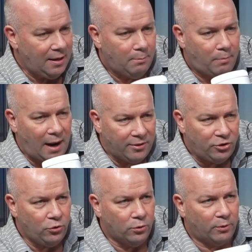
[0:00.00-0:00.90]
By the
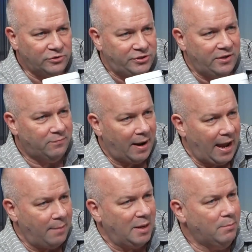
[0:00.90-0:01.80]
University of
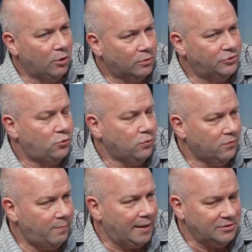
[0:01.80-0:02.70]
Miami Miller School of
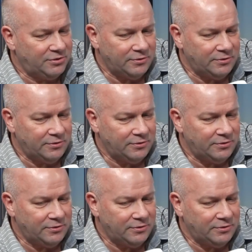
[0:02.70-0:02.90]
Medicine.